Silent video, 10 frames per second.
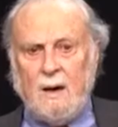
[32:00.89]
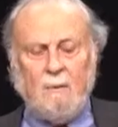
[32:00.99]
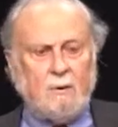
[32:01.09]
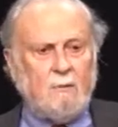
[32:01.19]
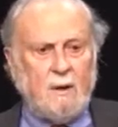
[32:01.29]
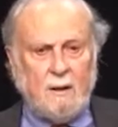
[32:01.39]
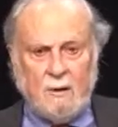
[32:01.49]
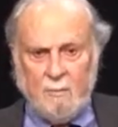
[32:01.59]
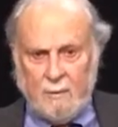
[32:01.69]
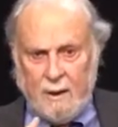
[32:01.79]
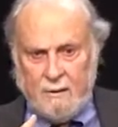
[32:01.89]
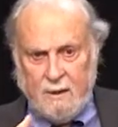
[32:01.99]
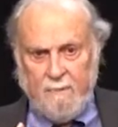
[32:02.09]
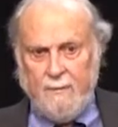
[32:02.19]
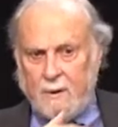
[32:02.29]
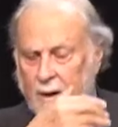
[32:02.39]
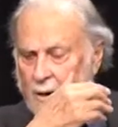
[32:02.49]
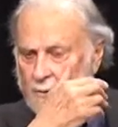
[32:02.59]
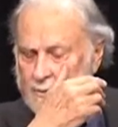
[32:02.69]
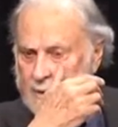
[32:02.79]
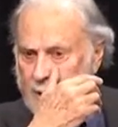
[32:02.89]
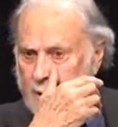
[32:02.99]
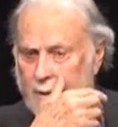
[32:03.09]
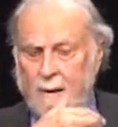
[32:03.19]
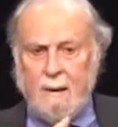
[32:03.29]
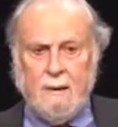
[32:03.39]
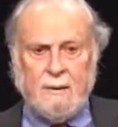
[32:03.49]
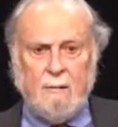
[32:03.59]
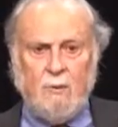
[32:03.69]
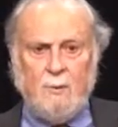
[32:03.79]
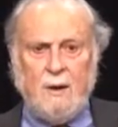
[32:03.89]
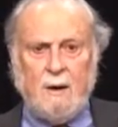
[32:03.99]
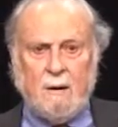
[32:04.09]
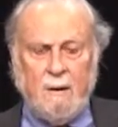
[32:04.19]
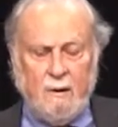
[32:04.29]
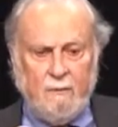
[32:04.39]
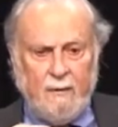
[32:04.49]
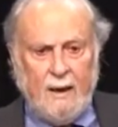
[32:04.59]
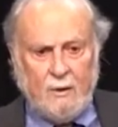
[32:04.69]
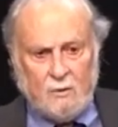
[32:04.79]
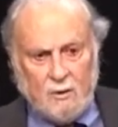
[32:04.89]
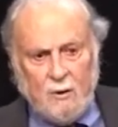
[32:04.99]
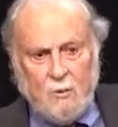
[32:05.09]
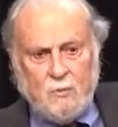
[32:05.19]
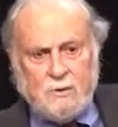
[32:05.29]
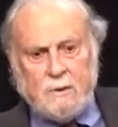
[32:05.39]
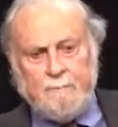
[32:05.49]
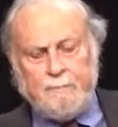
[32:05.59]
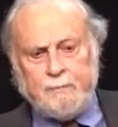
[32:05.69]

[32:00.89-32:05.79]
I would create a, a different kind of setting that would be a kind of enclosed